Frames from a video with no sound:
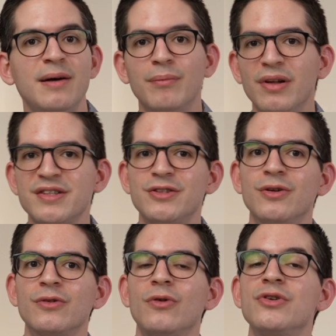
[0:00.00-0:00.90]
Plus,
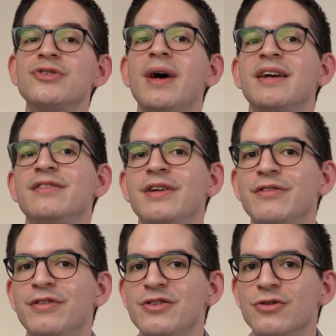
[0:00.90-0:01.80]
you can also activate
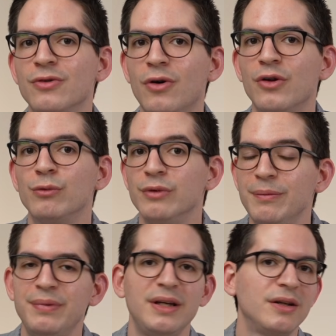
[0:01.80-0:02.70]
a feature called
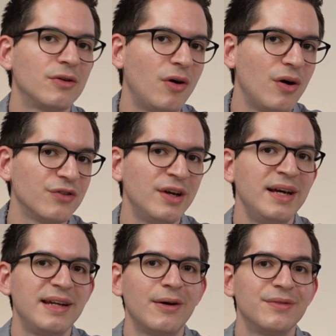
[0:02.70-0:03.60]
repeat calls.
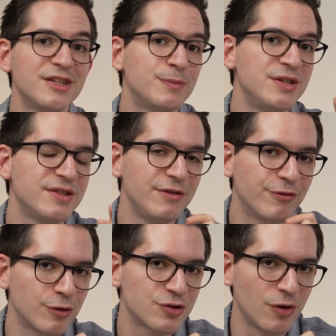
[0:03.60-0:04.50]
Now, this means the
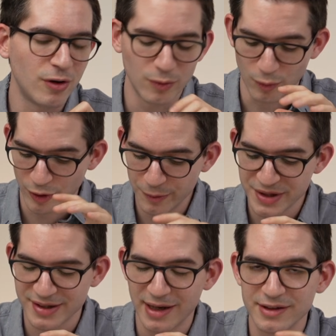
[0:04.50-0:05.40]
first call will
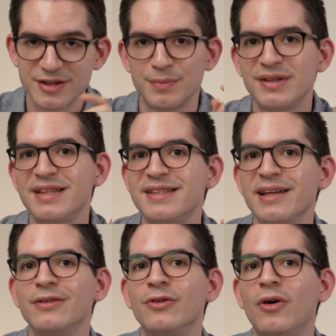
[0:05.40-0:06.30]
be silenced, but the
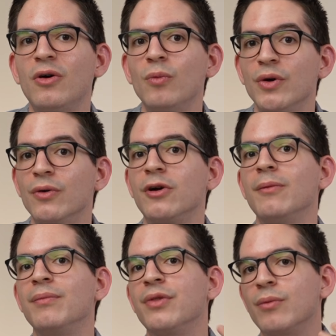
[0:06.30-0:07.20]
second call will
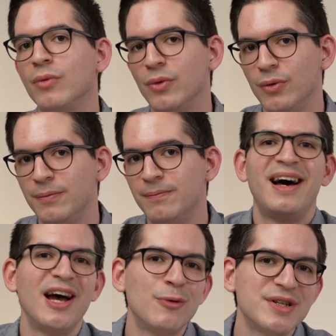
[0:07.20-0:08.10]
come through.
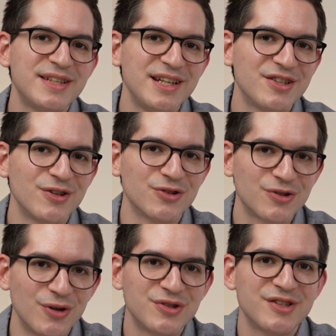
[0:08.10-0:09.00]
I always say to those
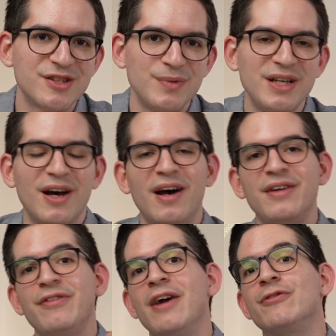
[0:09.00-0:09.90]
closest to me,
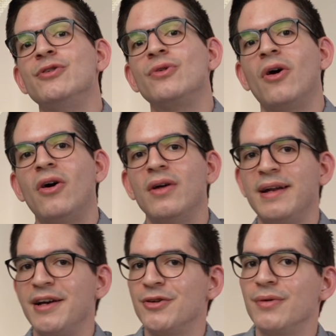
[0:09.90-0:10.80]
if ever you call and
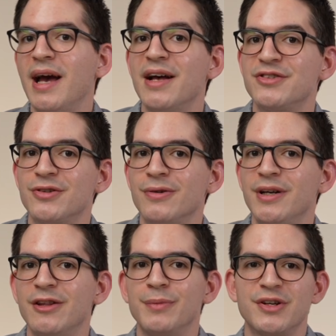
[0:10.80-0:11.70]
I don't answer,
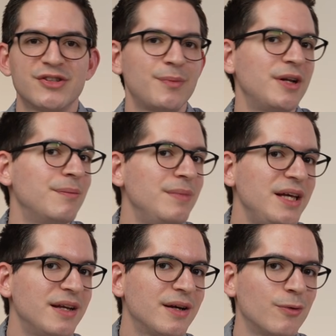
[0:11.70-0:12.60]
either because I'm in a
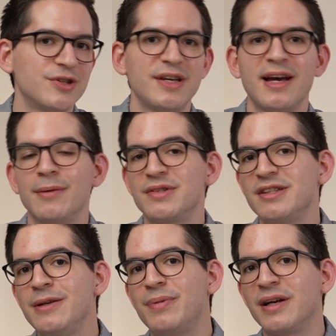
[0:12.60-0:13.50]
meeting or say I'm
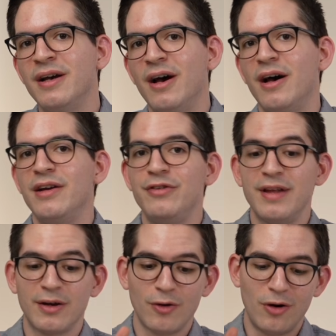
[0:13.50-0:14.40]
sleeping, if you
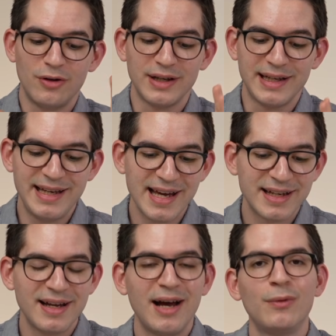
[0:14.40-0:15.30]
then call
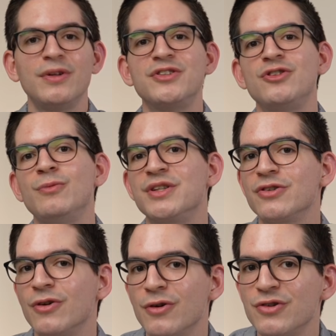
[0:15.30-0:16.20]
again, I will assume it's
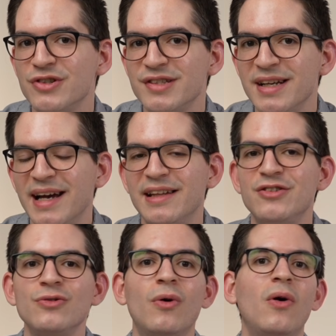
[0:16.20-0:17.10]
urgent and then
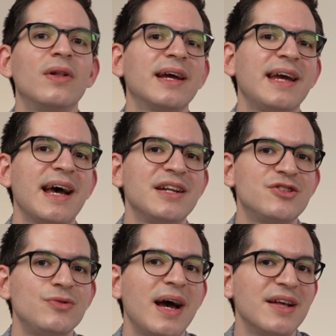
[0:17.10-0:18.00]
do all I can
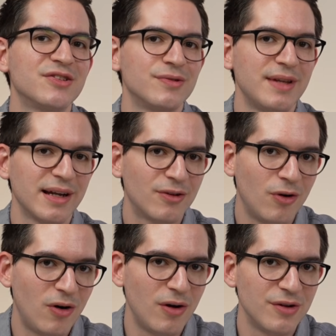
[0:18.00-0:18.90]
to answer that
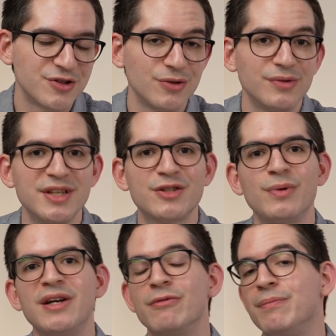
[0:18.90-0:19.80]
call. So this
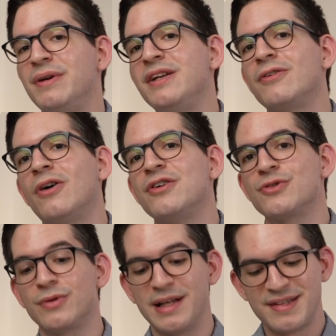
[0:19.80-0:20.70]
way, repeat calls
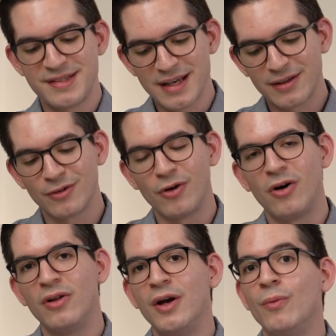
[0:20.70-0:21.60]
or that second
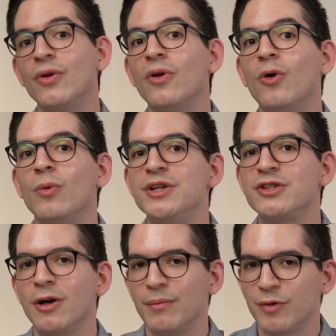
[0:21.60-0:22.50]
call will always
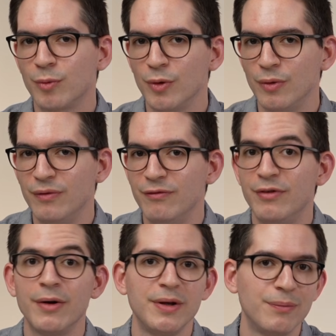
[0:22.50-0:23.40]
come through.
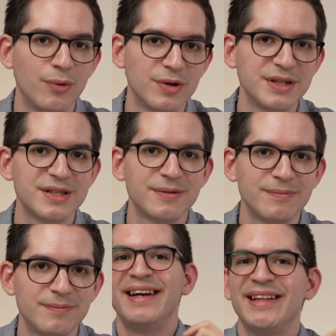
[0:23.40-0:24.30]
Very important.
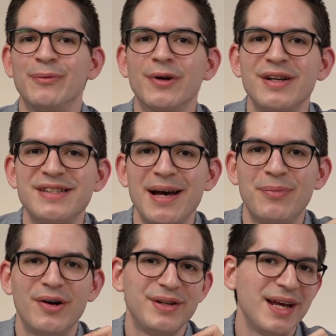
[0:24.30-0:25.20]
And then we're going to tap
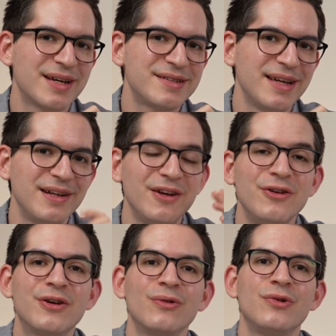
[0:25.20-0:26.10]
on next, and here
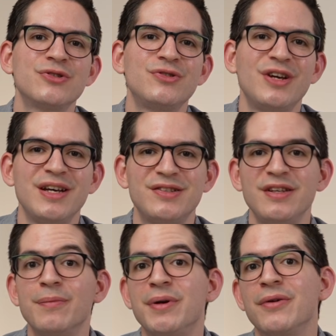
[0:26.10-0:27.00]
you can also change
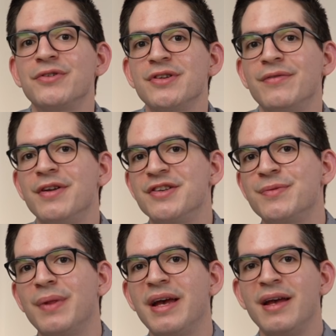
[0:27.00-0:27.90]
the appearance of the
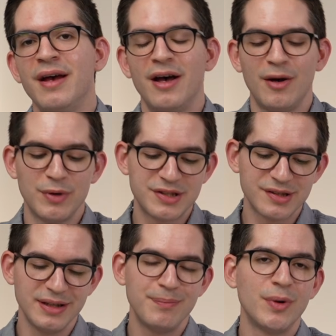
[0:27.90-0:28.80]
display when
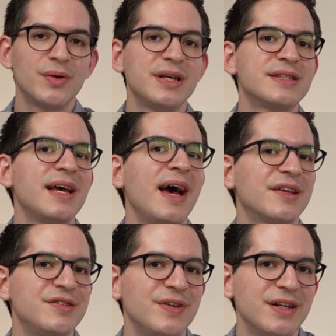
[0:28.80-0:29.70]
sleep mode is
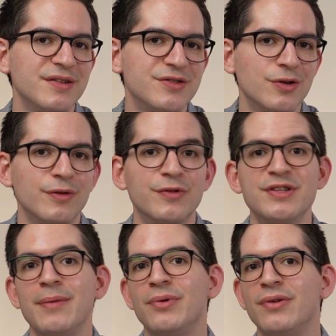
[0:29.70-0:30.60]
activated. So for
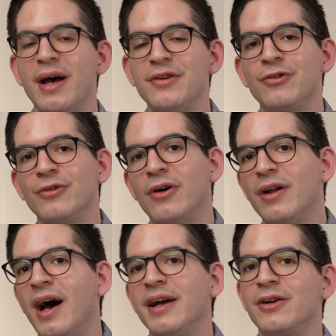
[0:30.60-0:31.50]
example, I turn on
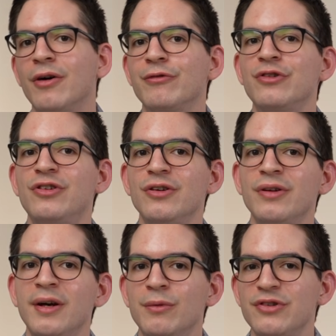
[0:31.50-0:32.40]
eye comfort
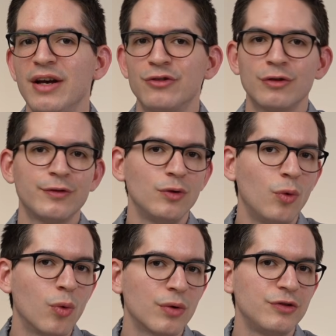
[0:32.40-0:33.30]
shield, which adds sort of an
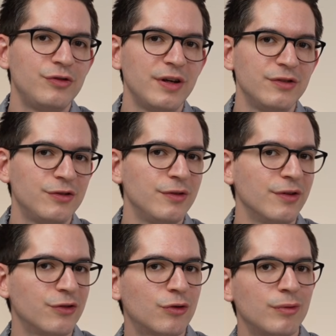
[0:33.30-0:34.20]
orange tinge to
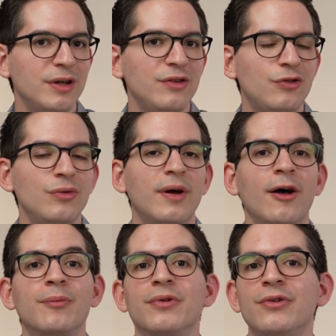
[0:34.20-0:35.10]
the screen to
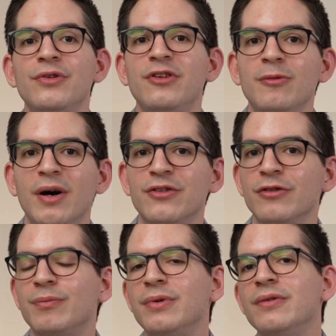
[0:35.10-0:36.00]
help reduce the amount
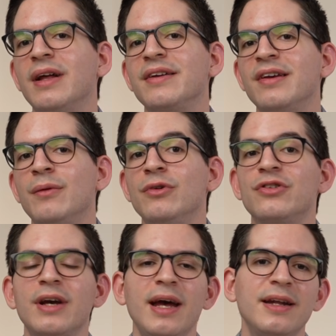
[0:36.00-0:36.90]
of blue light,
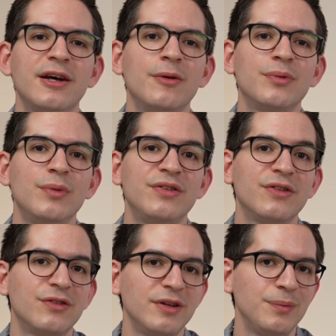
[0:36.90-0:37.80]
which can help
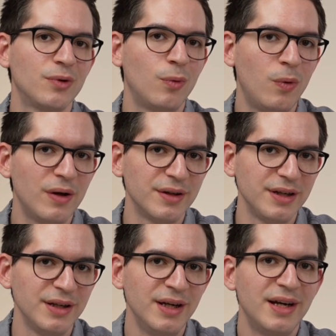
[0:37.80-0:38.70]
with sleep
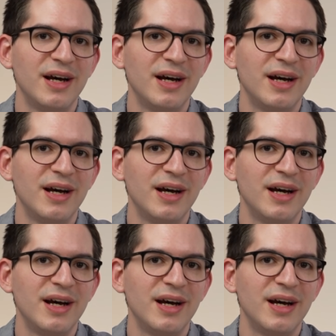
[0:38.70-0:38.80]
quality.